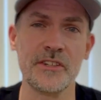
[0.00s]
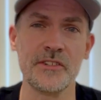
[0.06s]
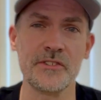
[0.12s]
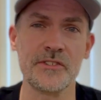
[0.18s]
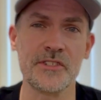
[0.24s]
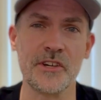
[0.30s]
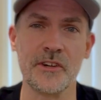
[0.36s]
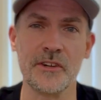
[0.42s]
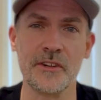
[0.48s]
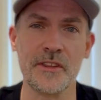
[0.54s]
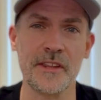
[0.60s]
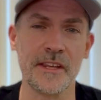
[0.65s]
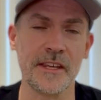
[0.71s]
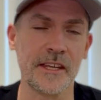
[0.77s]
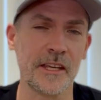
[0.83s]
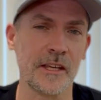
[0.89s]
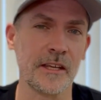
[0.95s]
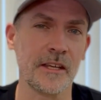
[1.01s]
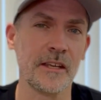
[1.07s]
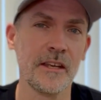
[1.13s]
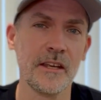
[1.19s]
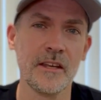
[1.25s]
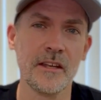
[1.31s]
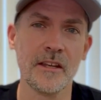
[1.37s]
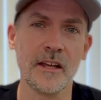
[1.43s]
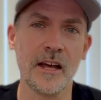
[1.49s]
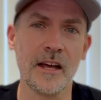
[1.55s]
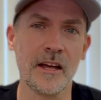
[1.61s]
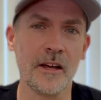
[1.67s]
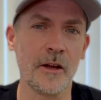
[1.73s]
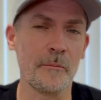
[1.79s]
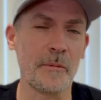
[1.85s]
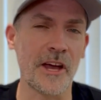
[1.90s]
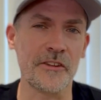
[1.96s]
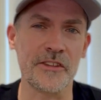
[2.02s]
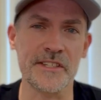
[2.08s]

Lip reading: You start thinking about